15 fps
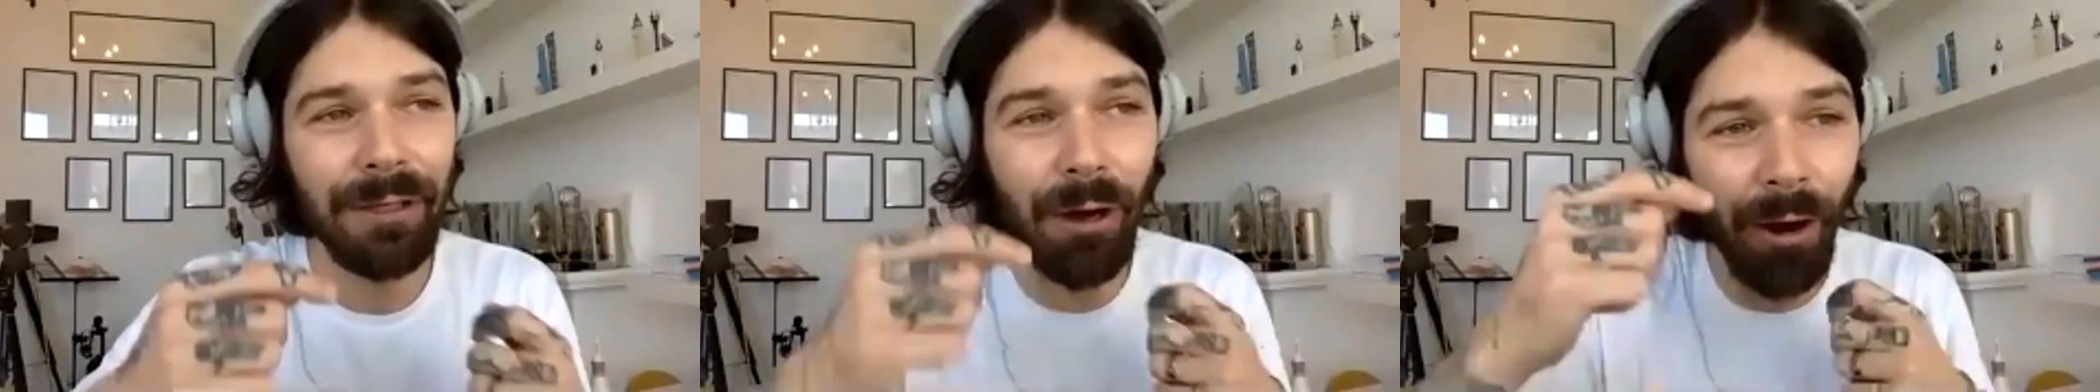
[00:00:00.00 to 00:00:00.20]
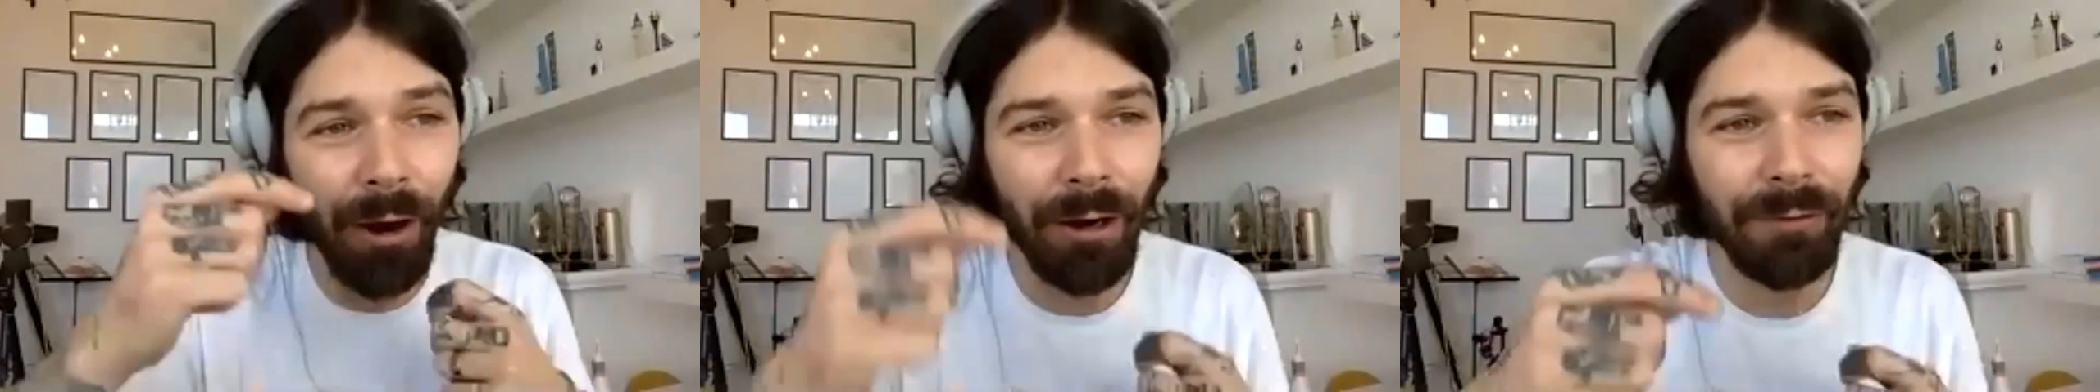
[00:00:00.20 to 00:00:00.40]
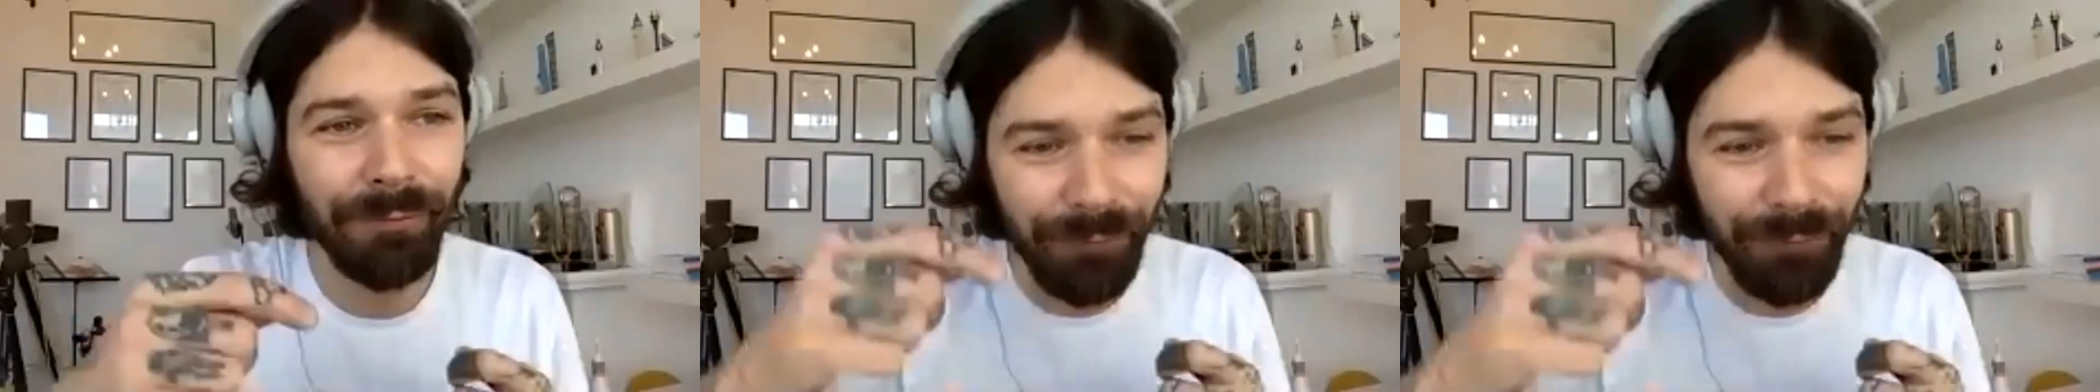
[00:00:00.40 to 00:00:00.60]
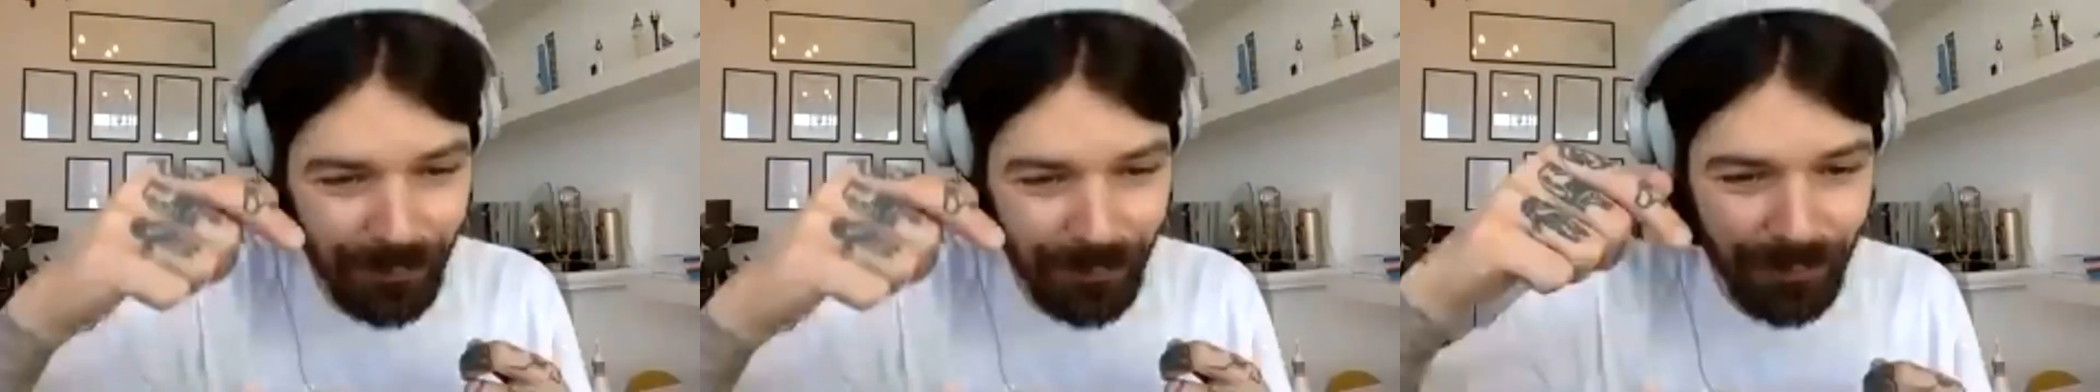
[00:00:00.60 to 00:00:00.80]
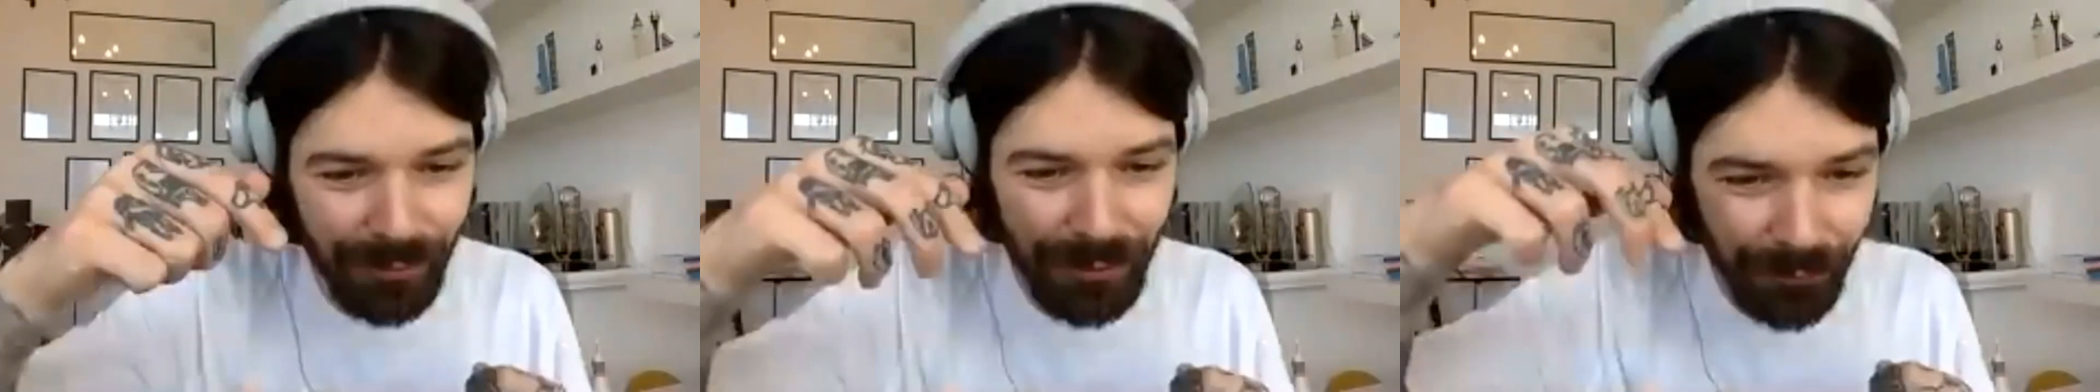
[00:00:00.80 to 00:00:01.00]
are
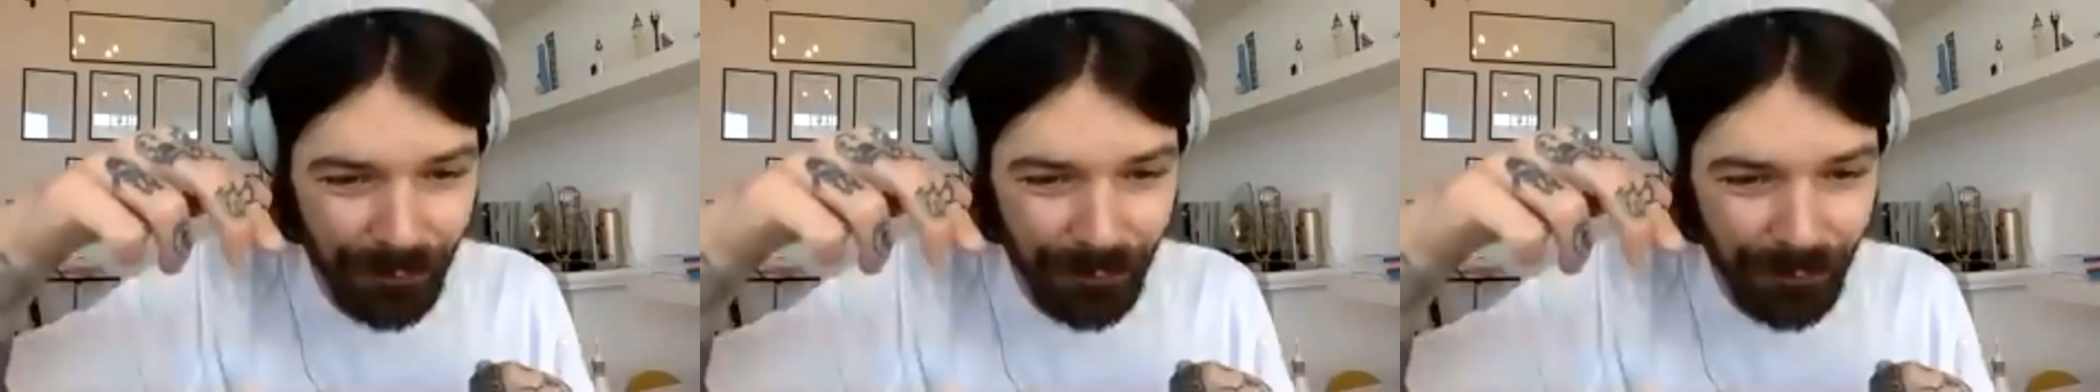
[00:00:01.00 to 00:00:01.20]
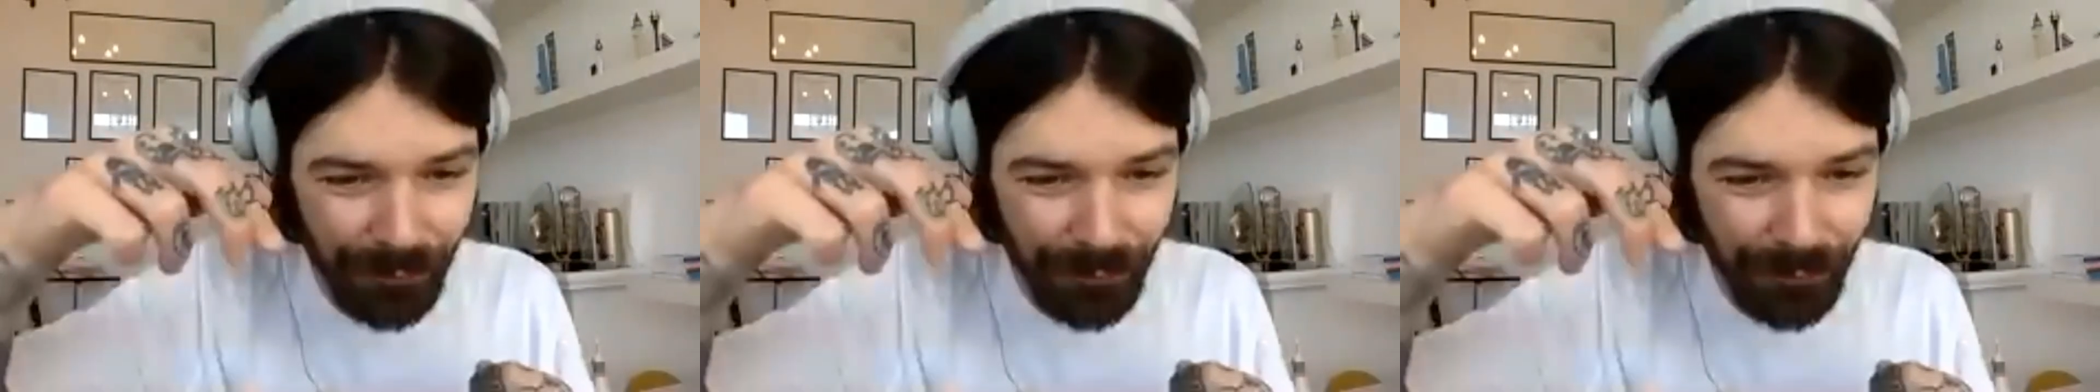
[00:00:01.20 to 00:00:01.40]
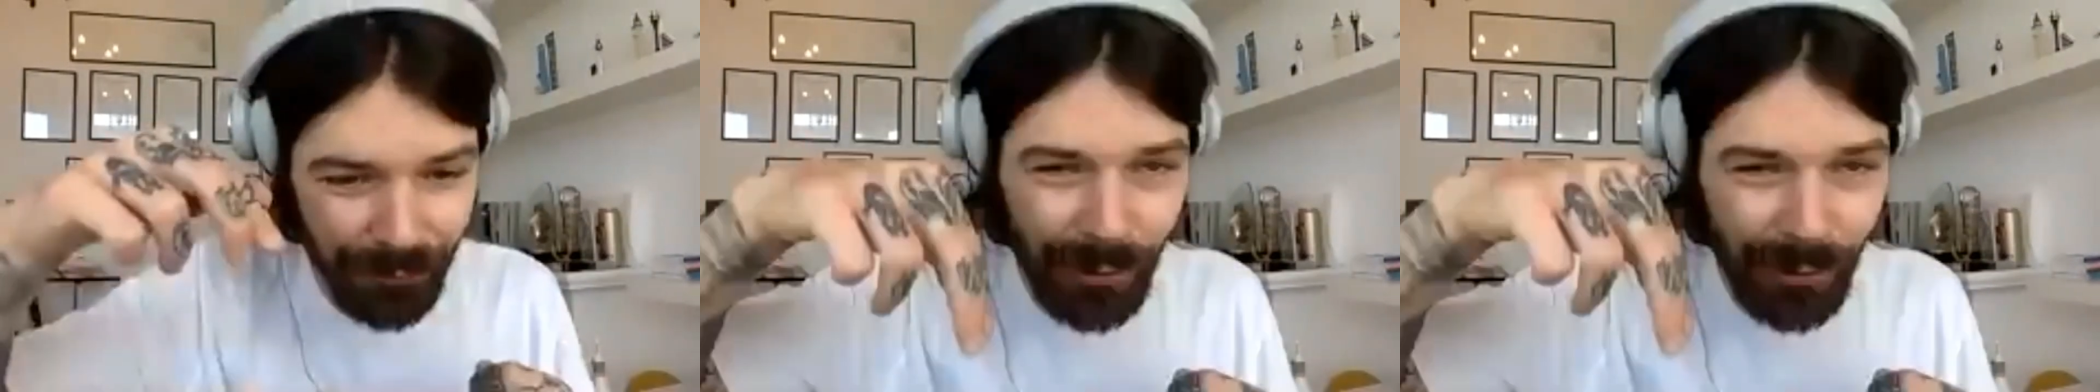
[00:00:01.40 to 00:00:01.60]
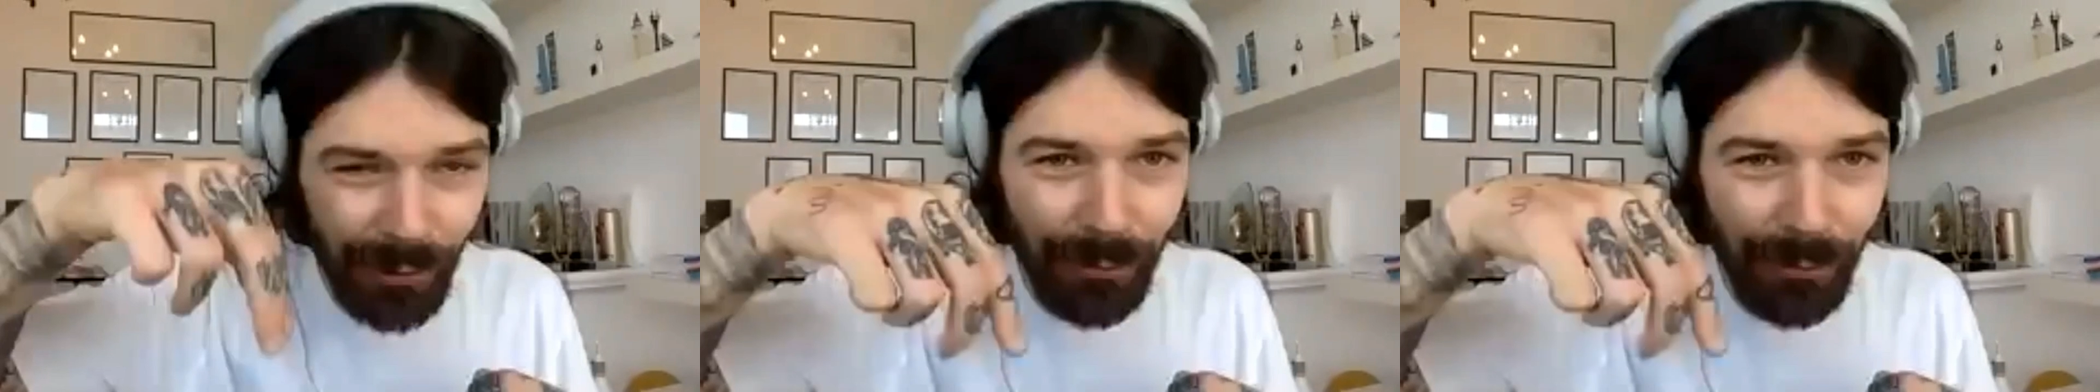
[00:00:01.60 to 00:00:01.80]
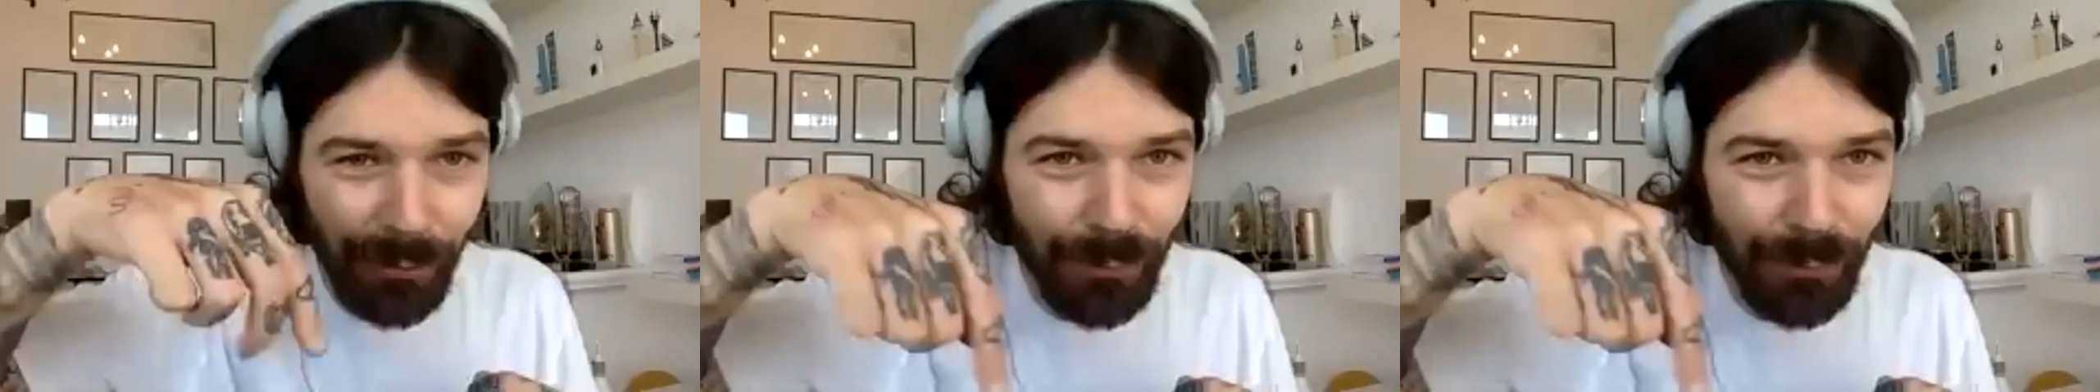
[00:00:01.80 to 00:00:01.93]
feeling like you're just going down,